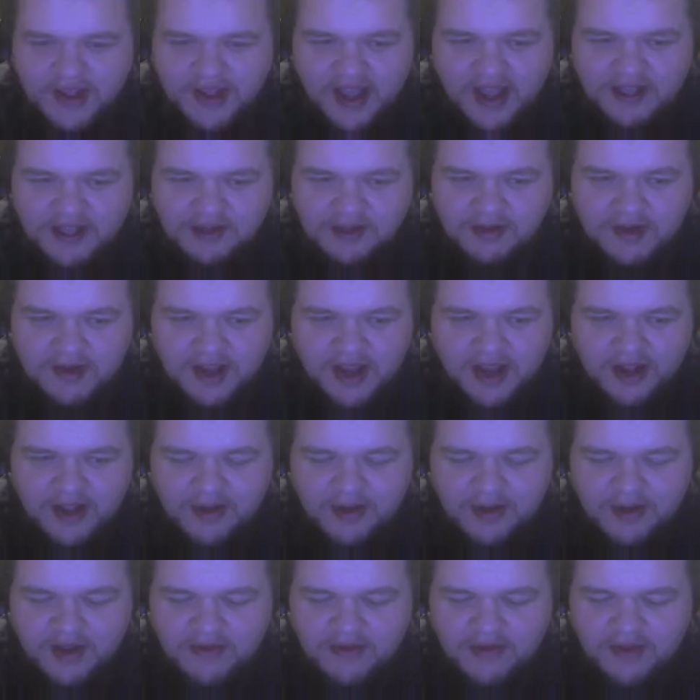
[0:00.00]
actually, I
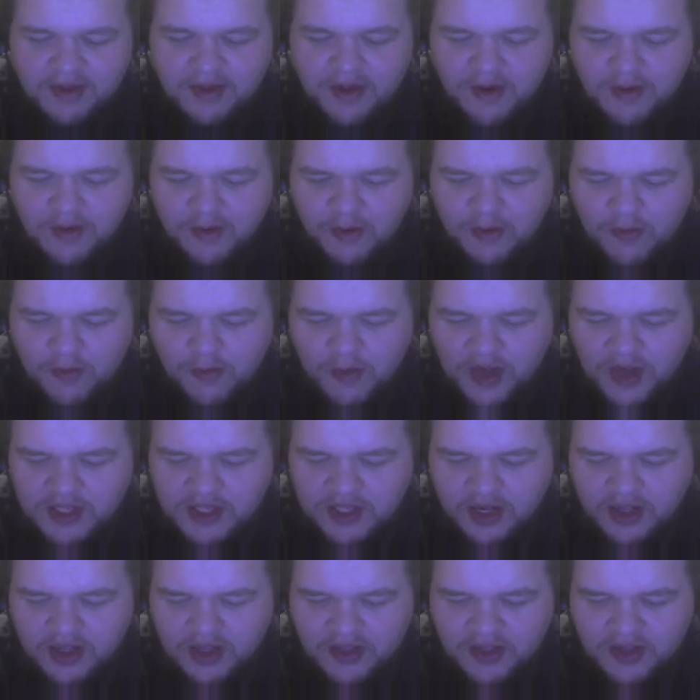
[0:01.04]
don't even know which
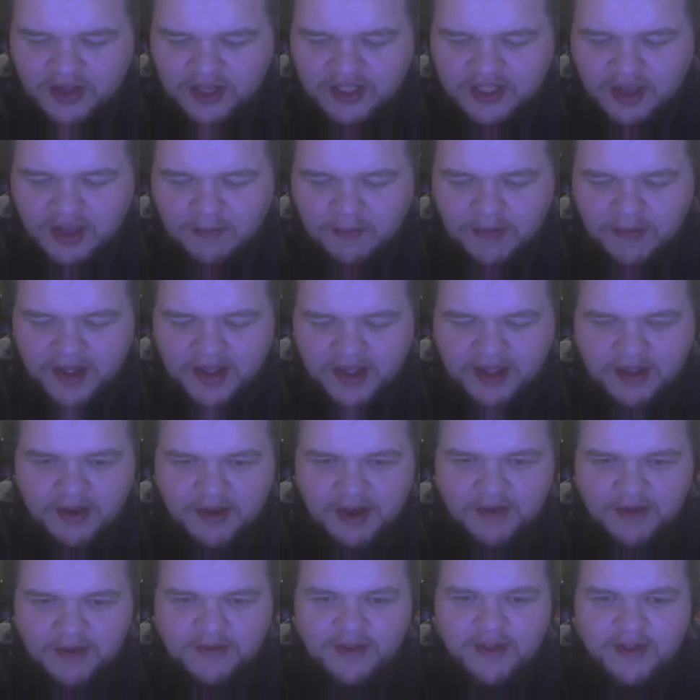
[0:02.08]
underdogs I picked. You
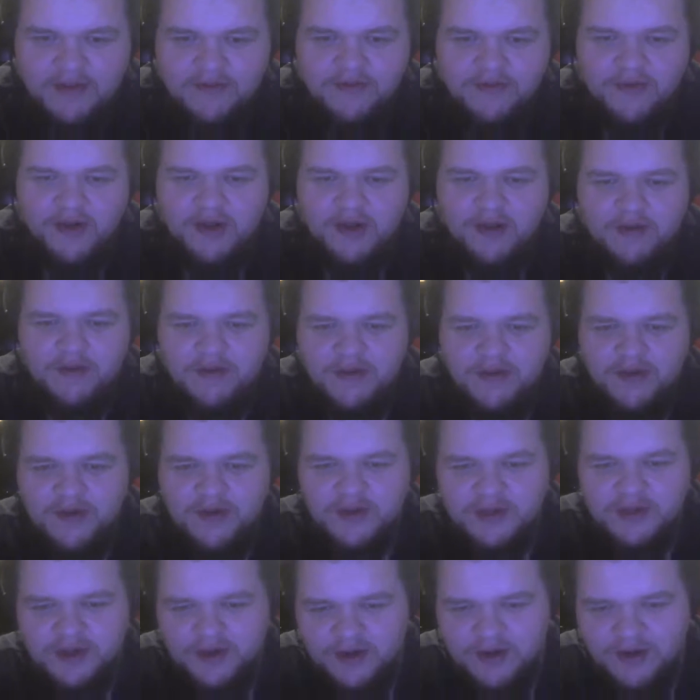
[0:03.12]
have it in front of you,
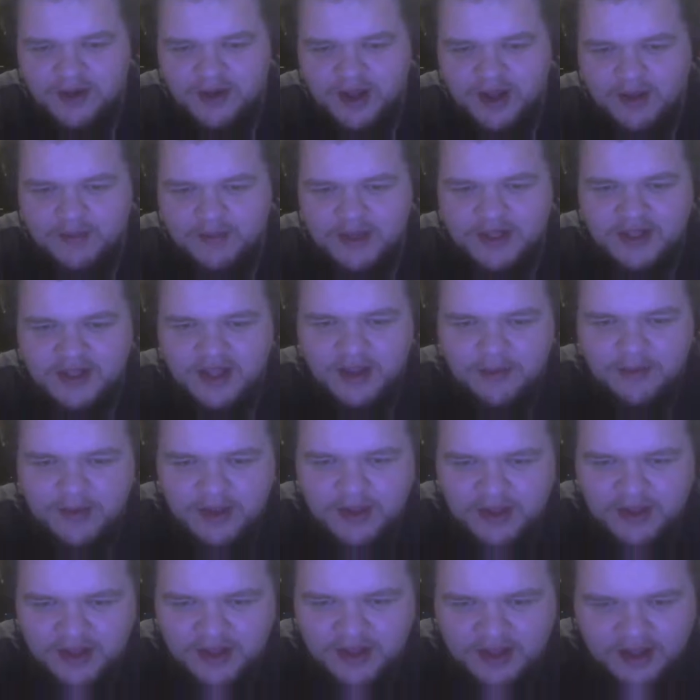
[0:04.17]
so let me
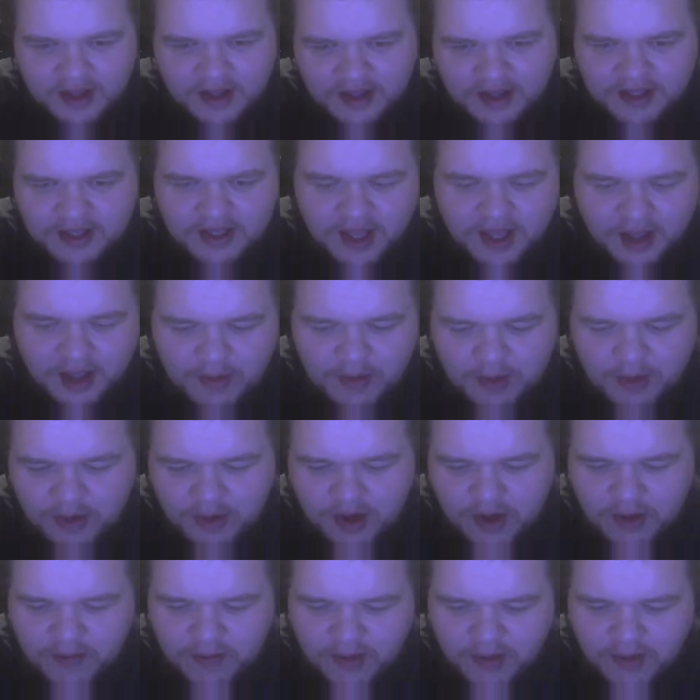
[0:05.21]
tell me who I picked.